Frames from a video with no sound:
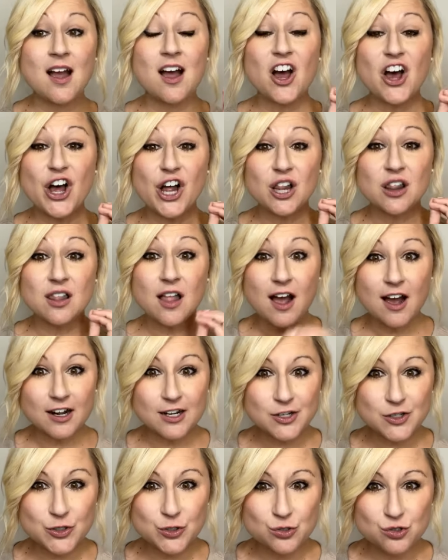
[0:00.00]
A lot
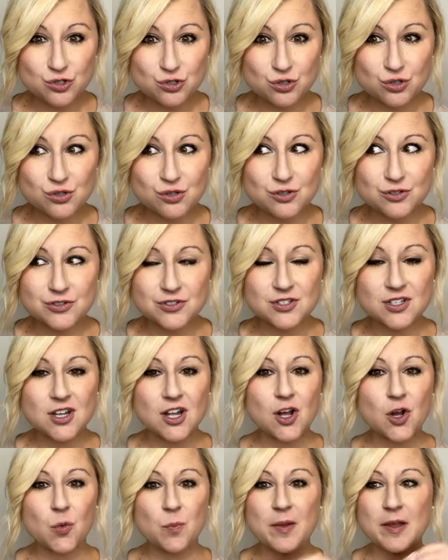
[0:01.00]
of neutrals
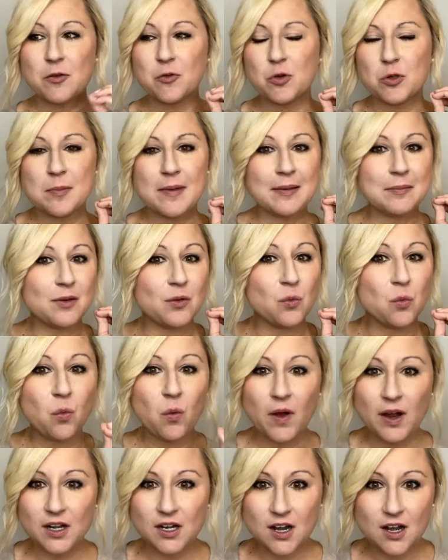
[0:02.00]
with maybe
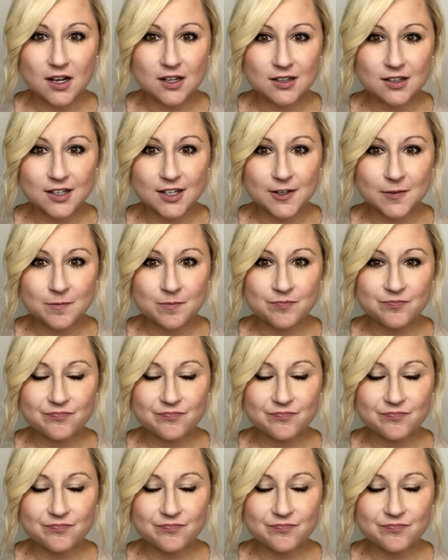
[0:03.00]
one color.